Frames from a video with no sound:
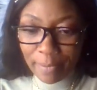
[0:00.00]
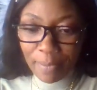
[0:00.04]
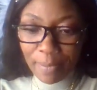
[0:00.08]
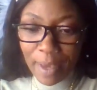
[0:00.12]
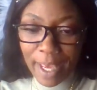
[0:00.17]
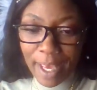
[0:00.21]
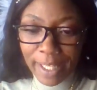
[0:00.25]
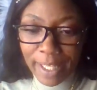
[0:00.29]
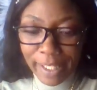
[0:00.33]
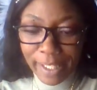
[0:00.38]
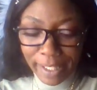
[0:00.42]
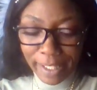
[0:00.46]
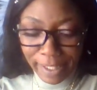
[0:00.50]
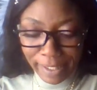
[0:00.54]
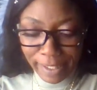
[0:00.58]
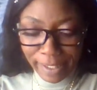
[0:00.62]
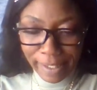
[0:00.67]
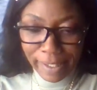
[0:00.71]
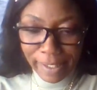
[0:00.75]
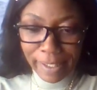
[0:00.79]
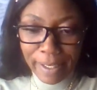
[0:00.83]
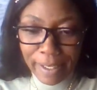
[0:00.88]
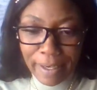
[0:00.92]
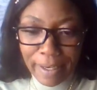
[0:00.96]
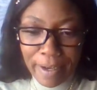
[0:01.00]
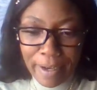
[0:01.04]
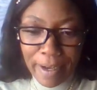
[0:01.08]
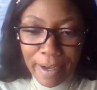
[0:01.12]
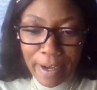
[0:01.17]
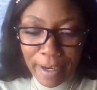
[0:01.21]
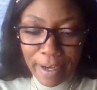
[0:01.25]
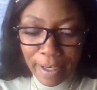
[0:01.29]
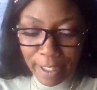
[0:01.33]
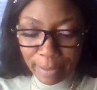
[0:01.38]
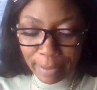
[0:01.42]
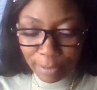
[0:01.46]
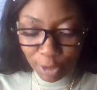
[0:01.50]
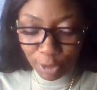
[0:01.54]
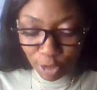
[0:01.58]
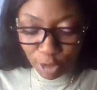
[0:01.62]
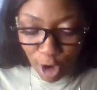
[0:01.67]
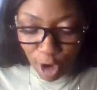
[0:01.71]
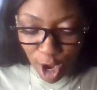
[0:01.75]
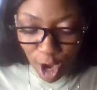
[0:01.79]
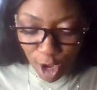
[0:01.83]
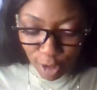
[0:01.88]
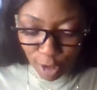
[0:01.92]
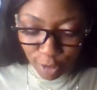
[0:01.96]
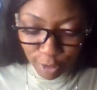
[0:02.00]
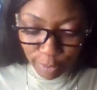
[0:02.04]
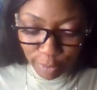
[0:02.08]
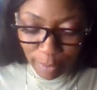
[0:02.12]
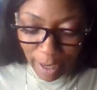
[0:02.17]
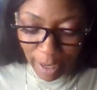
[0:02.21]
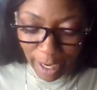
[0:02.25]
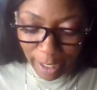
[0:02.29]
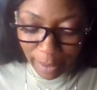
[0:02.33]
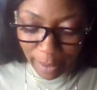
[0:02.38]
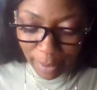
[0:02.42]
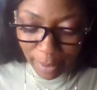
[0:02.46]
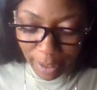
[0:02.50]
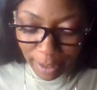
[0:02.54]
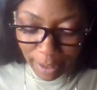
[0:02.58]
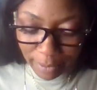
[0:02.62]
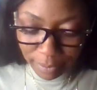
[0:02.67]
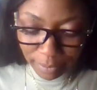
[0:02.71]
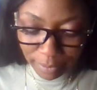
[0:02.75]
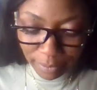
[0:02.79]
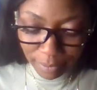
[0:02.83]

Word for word: panties or them drawers, baby.